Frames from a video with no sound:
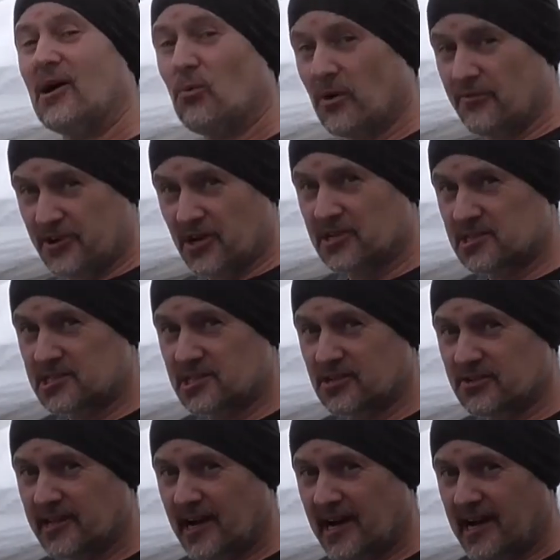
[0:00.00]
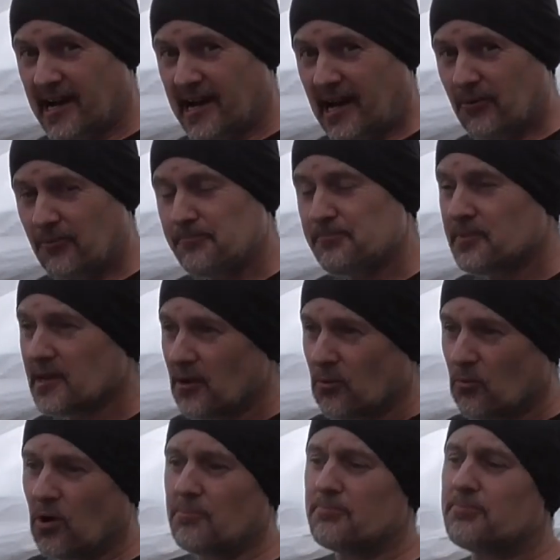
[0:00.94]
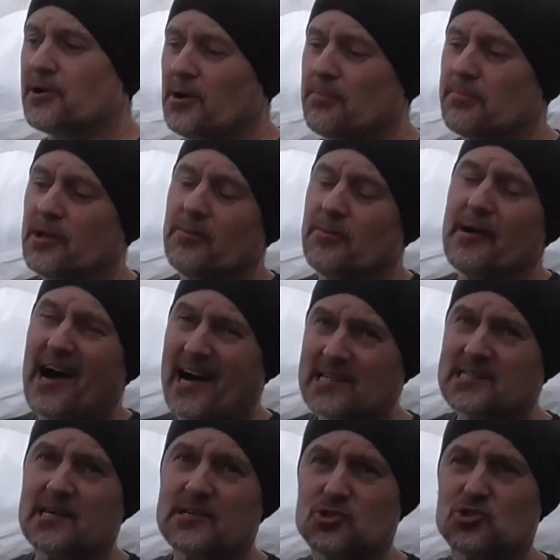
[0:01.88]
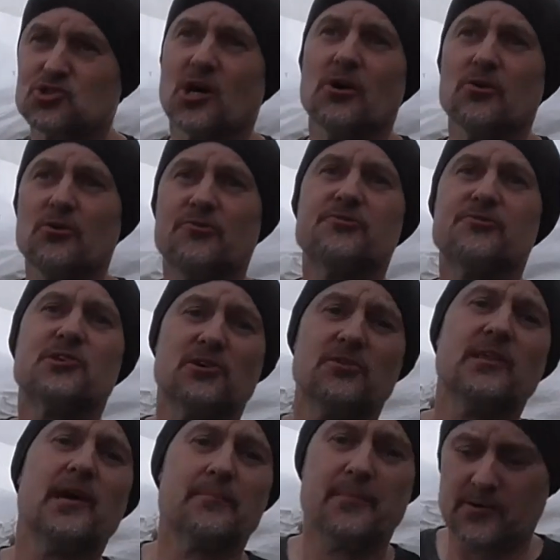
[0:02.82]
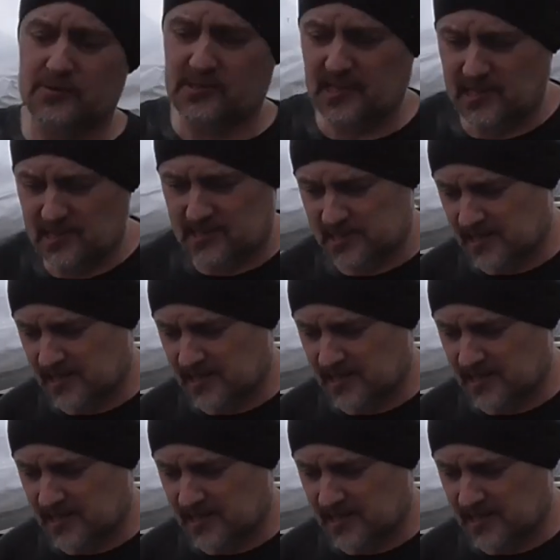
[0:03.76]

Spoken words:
we've got to sort that out. One problem, as I drove to the MOT